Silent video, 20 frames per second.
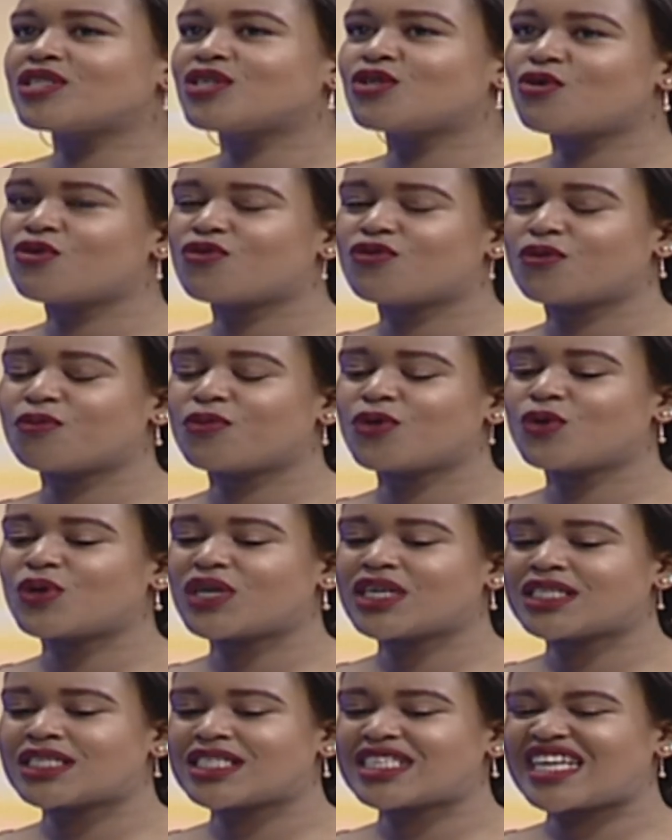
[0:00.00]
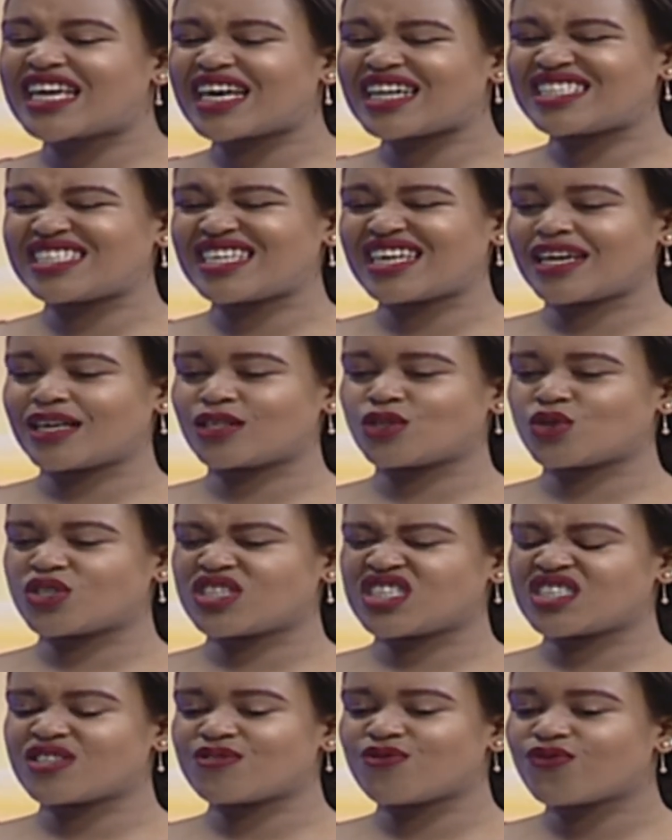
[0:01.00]
to know from you is getting into
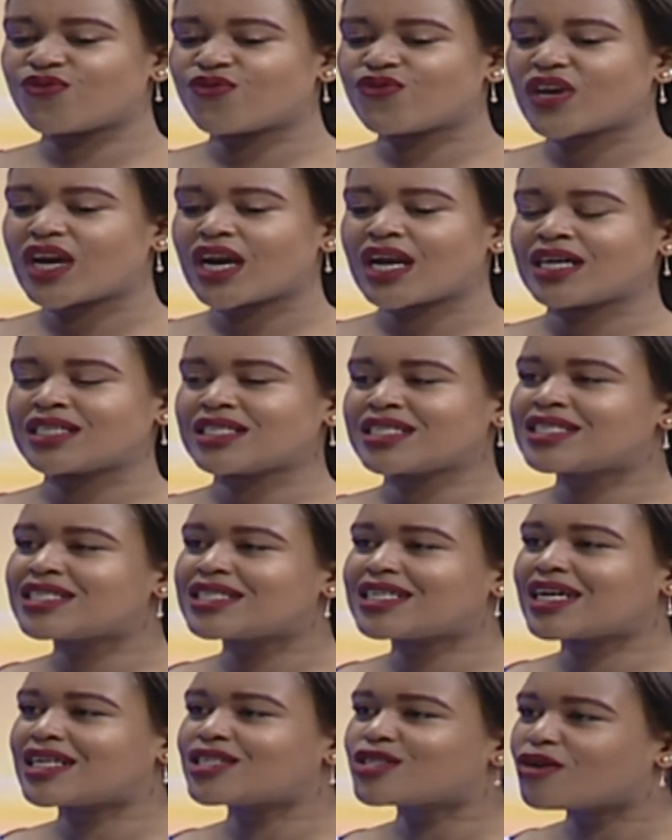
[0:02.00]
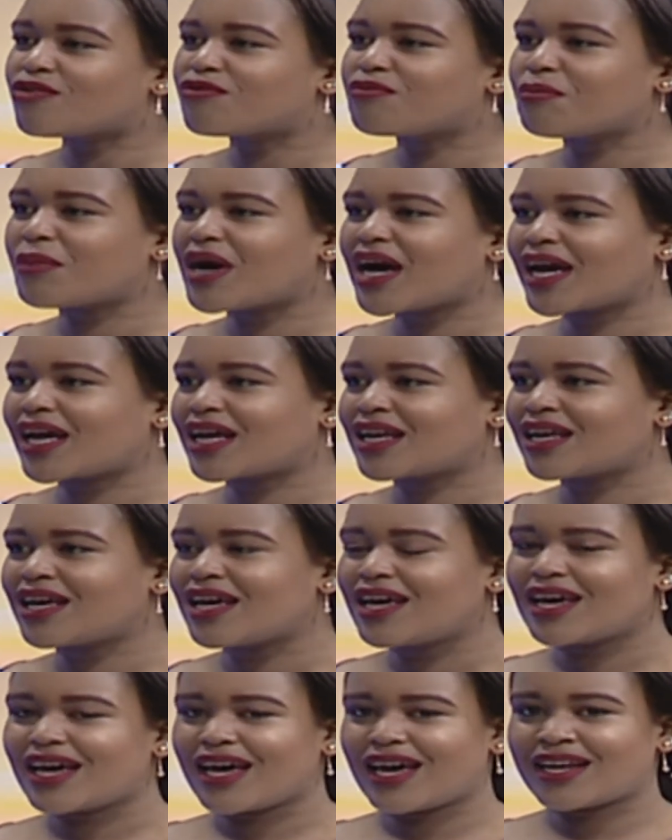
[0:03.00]
this fearless state of mind
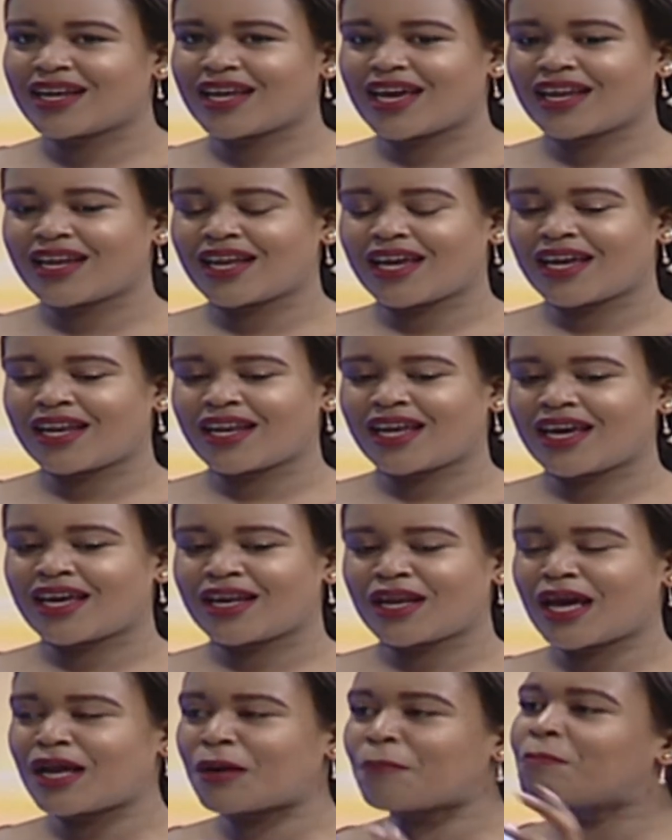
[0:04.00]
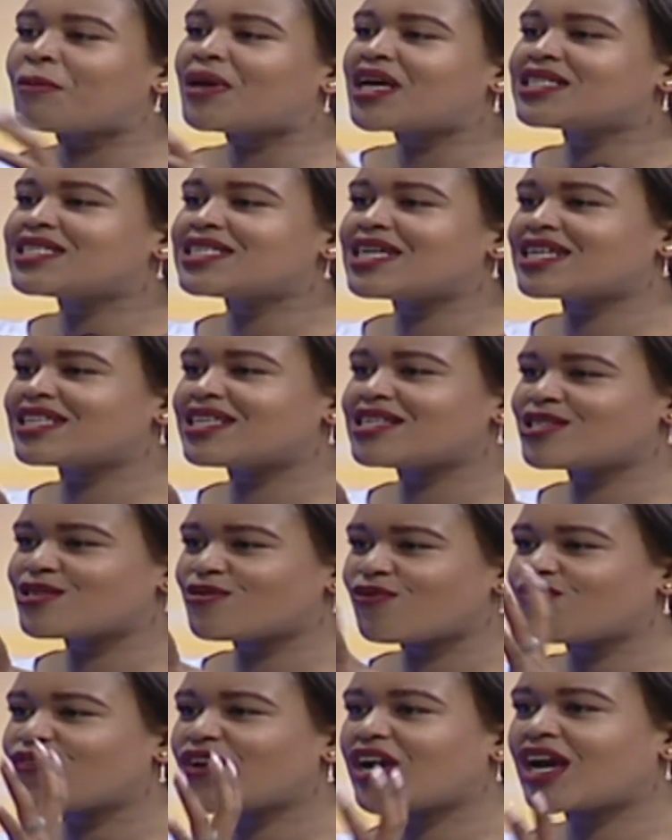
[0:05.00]
and meeting this
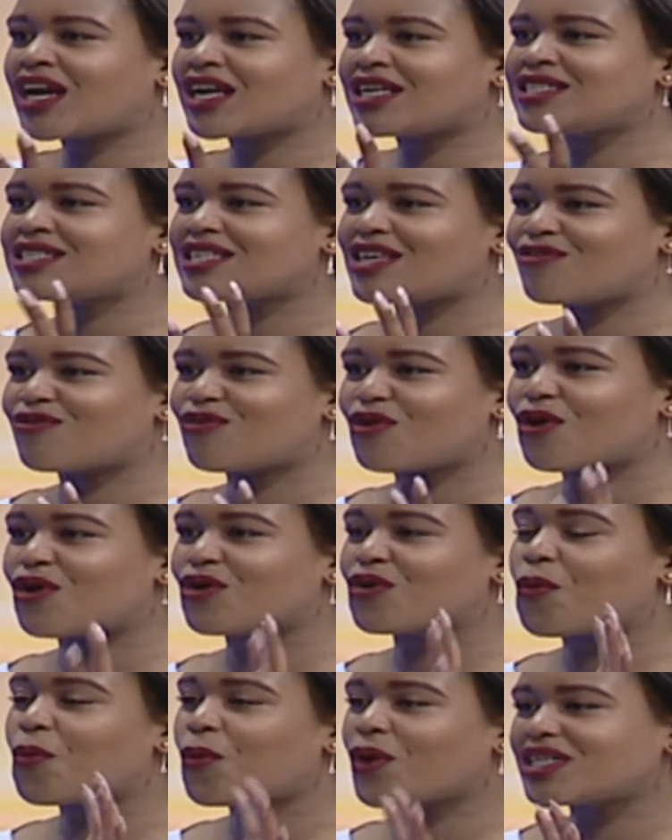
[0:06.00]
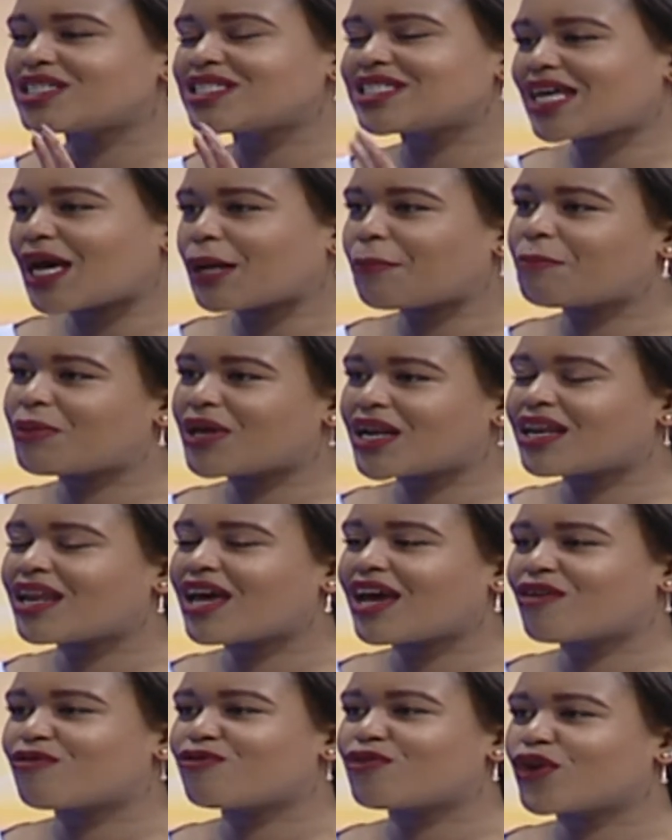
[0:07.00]
fearless Yvonne. What's that been
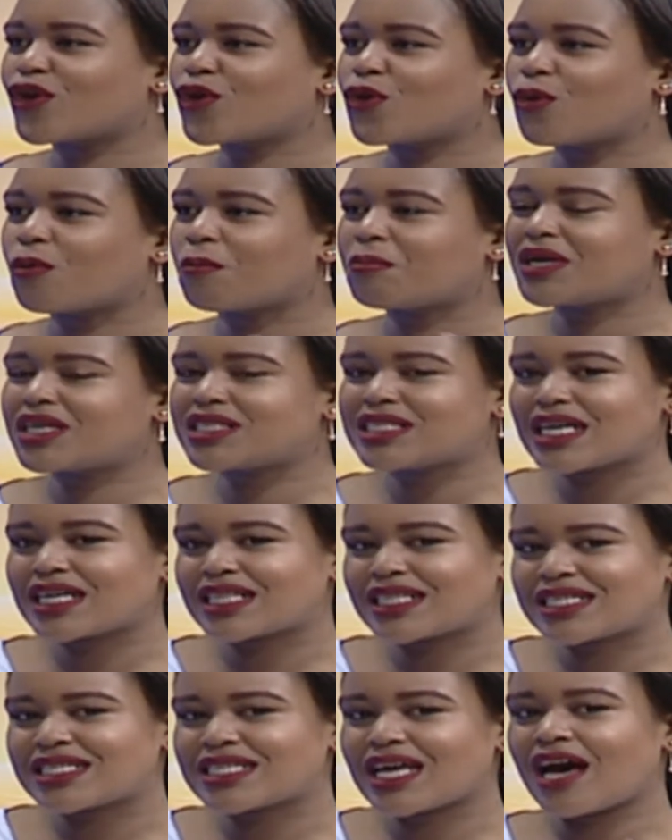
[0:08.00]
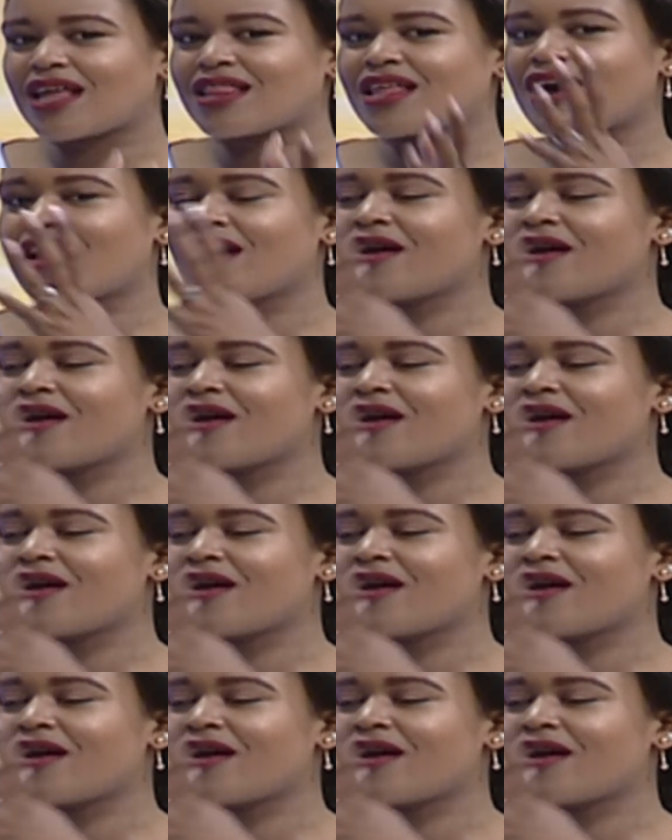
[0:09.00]
like for you? Meeting this other